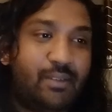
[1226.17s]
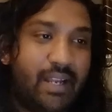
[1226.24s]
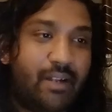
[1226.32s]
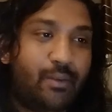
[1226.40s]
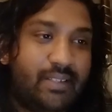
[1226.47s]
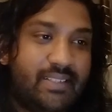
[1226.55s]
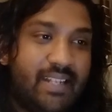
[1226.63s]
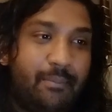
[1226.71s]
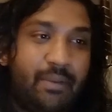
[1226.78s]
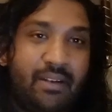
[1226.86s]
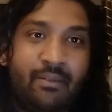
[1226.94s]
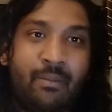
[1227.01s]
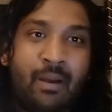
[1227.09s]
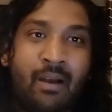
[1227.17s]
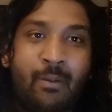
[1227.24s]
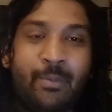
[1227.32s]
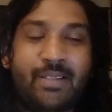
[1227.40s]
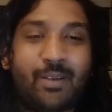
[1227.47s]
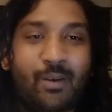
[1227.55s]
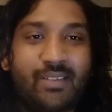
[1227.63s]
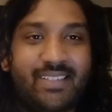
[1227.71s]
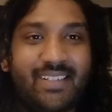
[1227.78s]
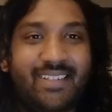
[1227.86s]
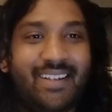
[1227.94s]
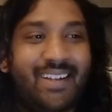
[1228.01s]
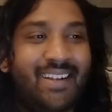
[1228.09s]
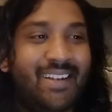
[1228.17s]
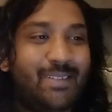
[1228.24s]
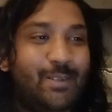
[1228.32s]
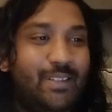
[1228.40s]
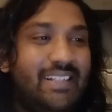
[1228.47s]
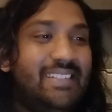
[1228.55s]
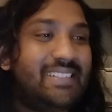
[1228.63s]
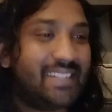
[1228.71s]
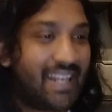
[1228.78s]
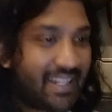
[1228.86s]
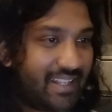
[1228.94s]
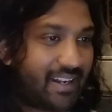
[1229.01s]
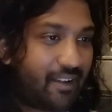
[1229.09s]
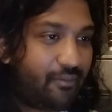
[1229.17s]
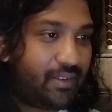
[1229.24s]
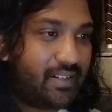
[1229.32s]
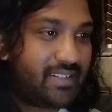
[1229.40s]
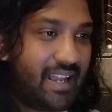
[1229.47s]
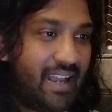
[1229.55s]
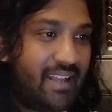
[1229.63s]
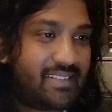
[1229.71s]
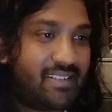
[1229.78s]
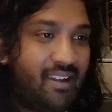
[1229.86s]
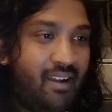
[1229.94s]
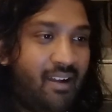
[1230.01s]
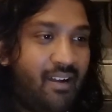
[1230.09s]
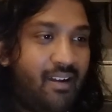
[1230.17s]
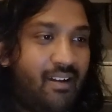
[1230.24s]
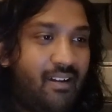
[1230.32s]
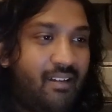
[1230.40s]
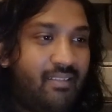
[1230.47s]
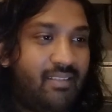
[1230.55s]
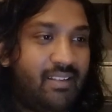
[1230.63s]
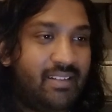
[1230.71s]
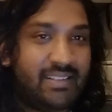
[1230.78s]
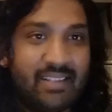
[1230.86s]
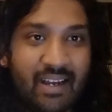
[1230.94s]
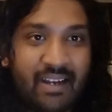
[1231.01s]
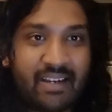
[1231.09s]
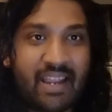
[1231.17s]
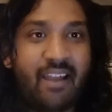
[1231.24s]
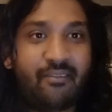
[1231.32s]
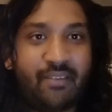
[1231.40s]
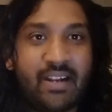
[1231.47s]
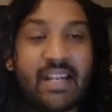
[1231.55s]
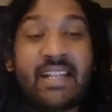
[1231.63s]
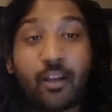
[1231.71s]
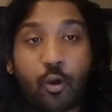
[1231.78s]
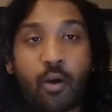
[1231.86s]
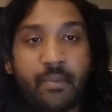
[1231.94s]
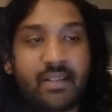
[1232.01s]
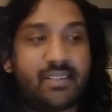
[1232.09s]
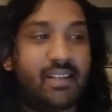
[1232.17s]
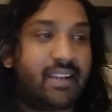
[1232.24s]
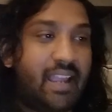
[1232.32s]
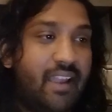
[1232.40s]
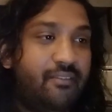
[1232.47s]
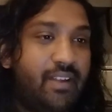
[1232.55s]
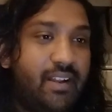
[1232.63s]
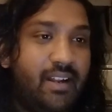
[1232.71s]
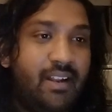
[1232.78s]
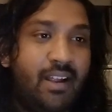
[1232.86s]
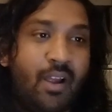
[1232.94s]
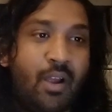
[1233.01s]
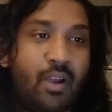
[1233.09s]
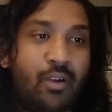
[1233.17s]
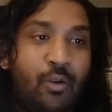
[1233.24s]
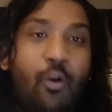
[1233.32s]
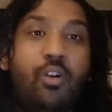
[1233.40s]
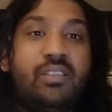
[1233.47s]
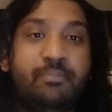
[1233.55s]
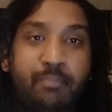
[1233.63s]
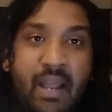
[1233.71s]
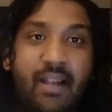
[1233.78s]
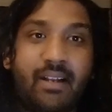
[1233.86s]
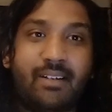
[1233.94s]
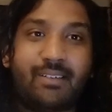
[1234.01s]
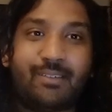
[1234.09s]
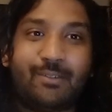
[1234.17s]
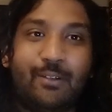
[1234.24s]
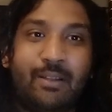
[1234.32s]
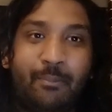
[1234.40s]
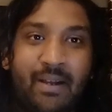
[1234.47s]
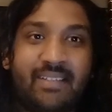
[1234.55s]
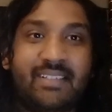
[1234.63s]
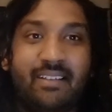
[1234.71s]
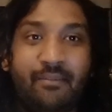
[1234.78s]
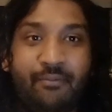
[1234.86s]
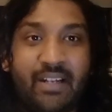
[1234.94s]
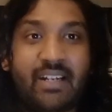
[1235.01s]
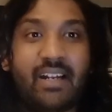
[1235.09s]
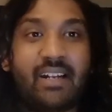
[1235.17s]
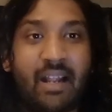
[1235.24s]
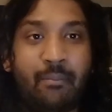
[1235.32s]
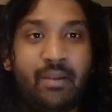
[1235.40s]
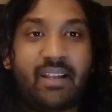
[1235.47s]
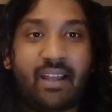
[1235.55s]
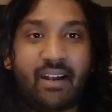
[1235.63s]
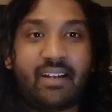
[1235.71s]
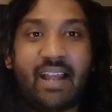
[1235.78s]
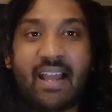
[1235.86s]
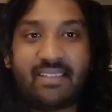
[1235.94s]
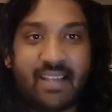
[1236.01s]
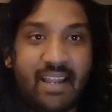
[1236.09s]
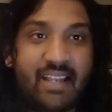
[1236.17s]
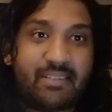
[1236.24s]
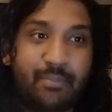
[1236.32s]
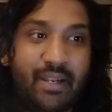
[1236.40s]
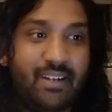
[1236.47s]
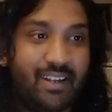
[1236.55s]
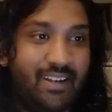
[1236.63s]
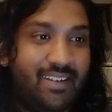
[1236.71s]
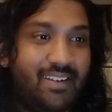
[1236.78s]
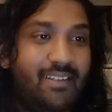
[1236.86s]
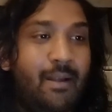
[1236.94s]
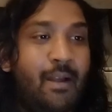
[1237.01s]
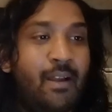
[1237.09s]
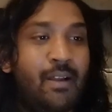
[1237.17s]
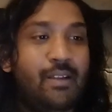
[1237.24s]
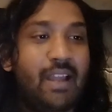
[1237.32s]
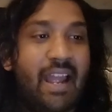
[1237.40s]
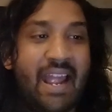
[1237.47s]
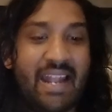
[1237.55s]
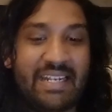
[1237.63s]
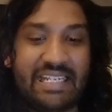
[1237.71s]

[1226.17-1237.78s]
his lab in Wisconsin. So this is another reference as a Kang in the comics, a Kang variant goes back to the past as a Victor Timely character, as I explained earlier, and he